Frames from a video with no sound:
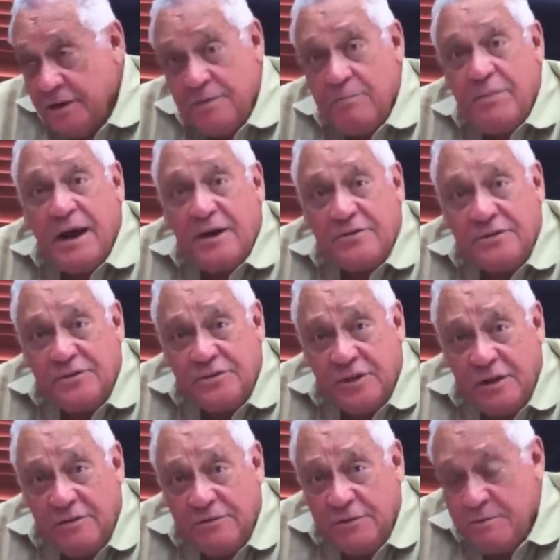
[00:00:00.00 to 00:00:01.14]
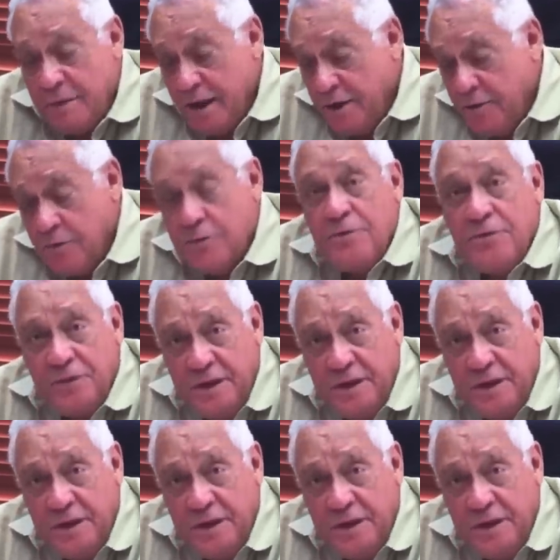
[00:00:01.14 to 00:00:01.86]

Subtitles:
impacts itself on my own